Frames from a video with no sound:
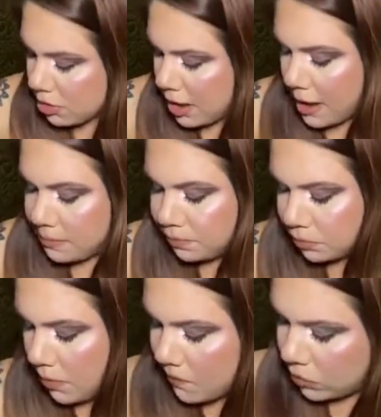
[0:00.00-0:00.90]
Okay.
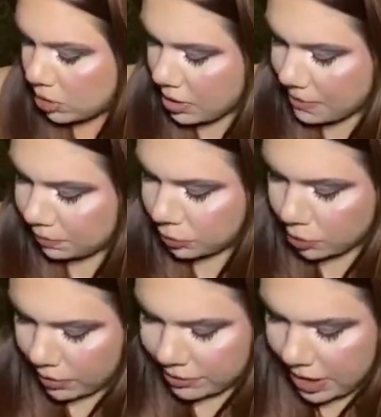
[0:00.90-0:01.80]
You
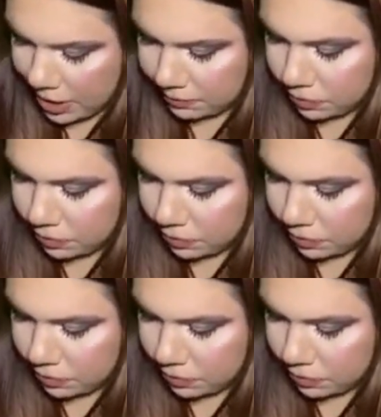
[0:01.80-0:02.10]
wanna see her?